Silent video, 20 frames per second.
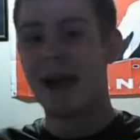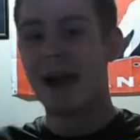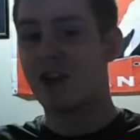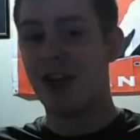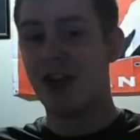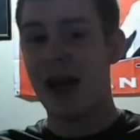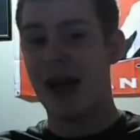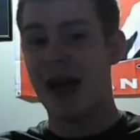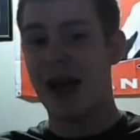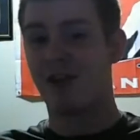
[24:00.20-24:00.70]

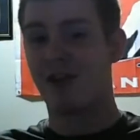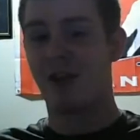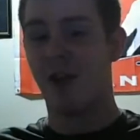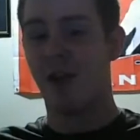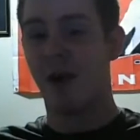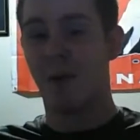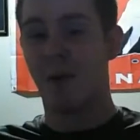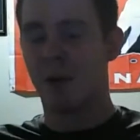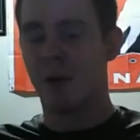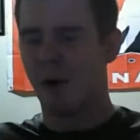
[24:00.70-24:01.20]
Jax
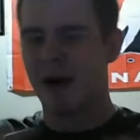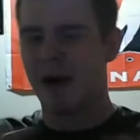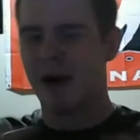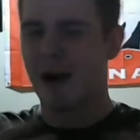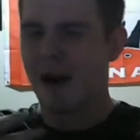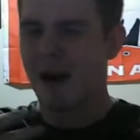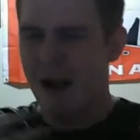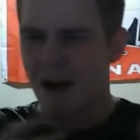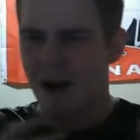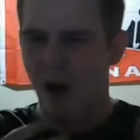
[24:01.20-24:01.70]
put
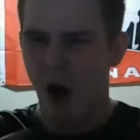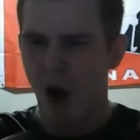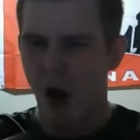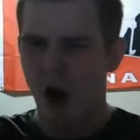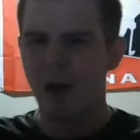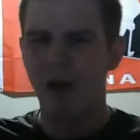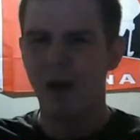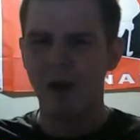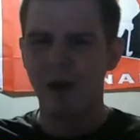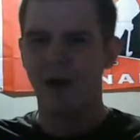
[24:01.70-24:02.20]
it
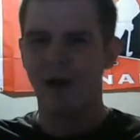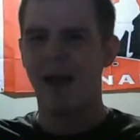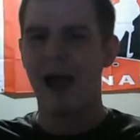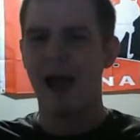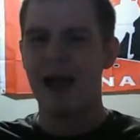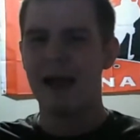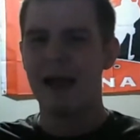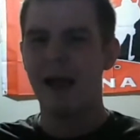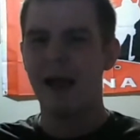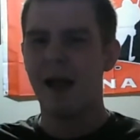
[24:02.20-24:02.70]
all on the
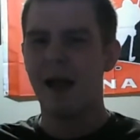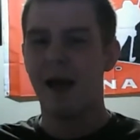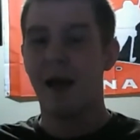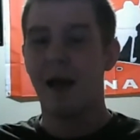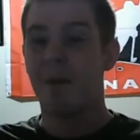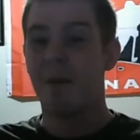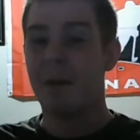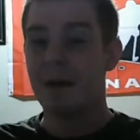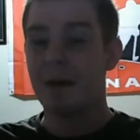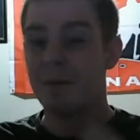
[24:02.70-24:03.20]
line,
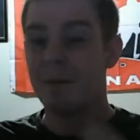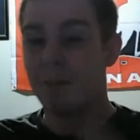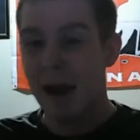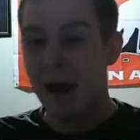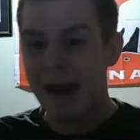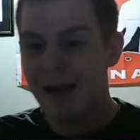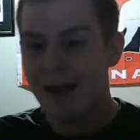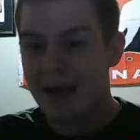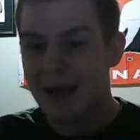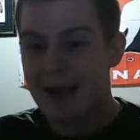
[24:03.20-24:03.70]
but
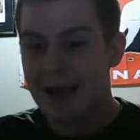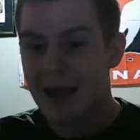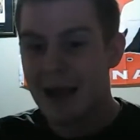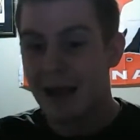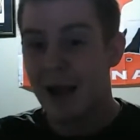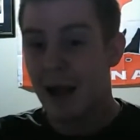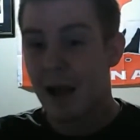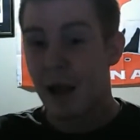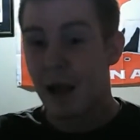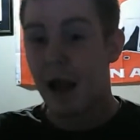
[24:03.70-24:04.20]
Bailey,
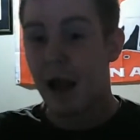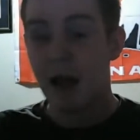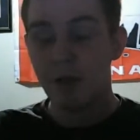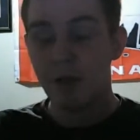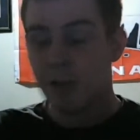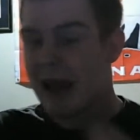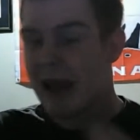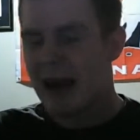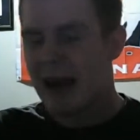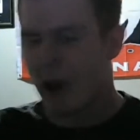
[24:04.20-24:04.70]
it
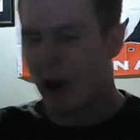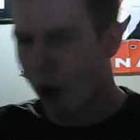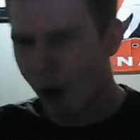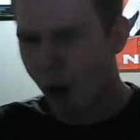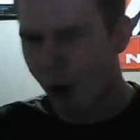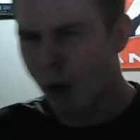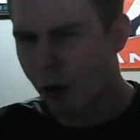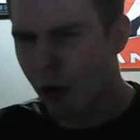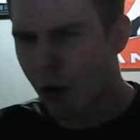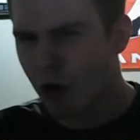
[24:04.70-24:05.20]
made
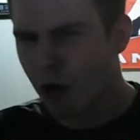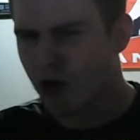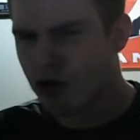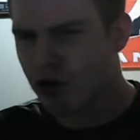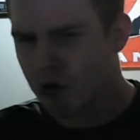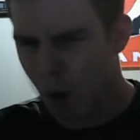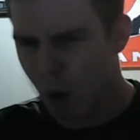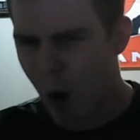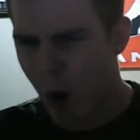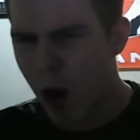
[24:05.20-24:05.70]
her look
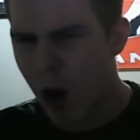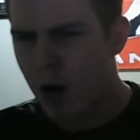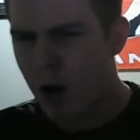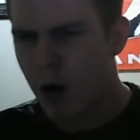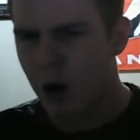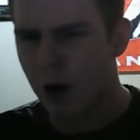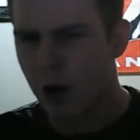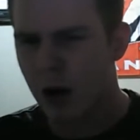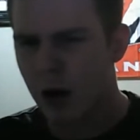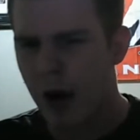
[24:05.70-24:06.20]

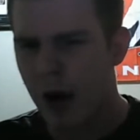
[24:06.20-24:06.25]
stronger.